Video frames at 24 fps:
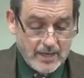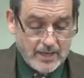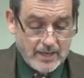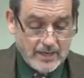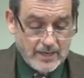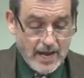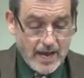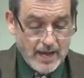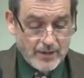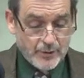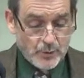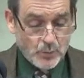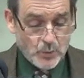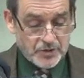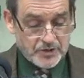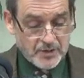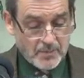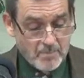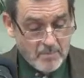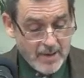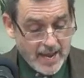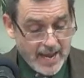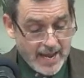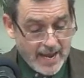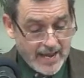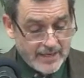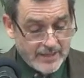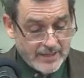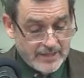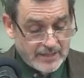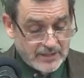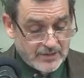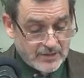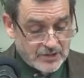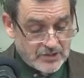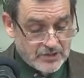Now there was a man
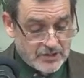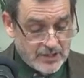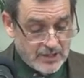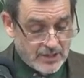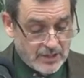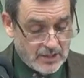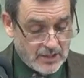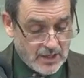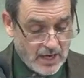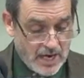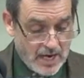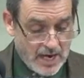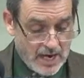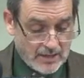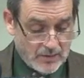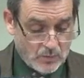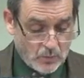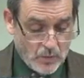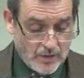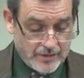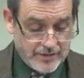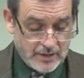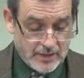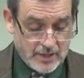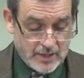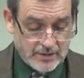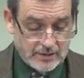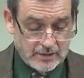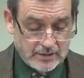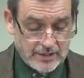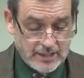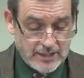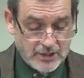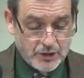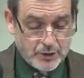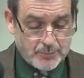in the synagogue with an
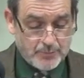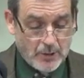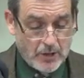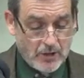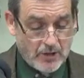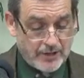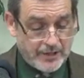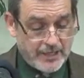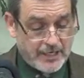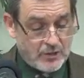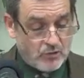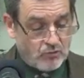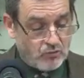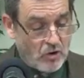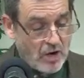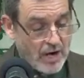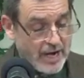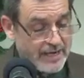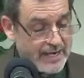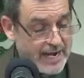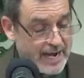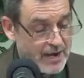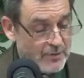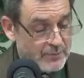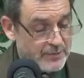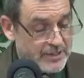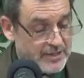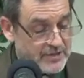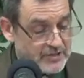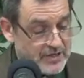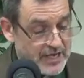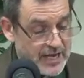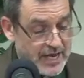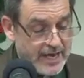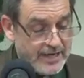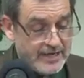unclean spirit, and he cried out and he
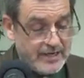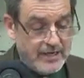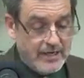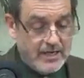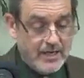said,